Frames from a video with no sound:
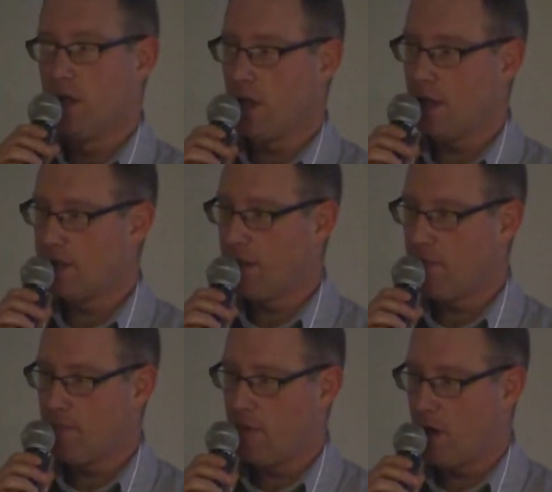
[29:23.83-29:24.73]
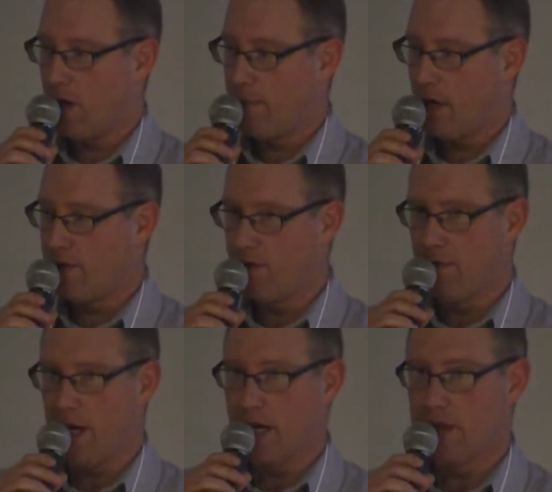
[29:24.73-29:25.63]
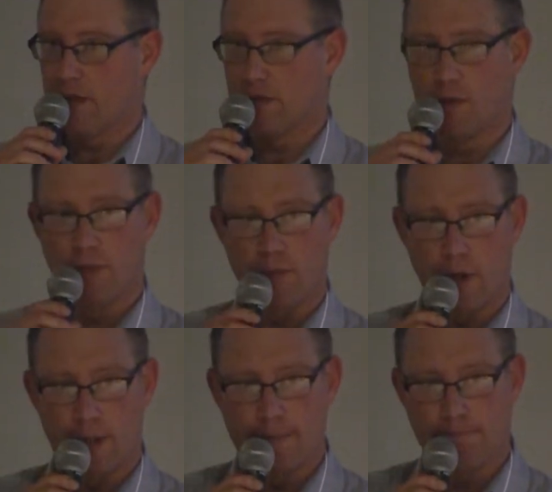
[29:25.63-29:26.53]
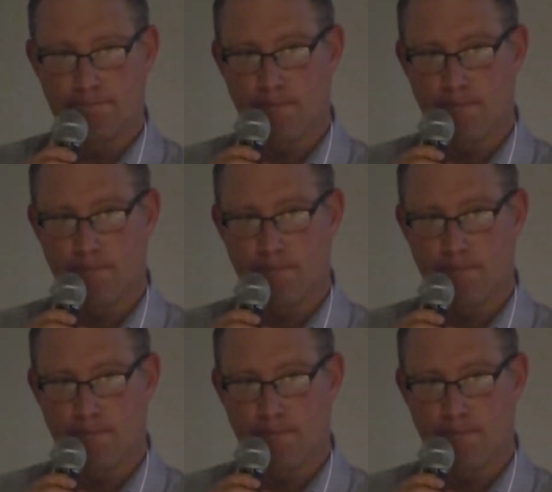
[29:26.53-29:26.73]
like some uh, pears you'd buy at the supermarket.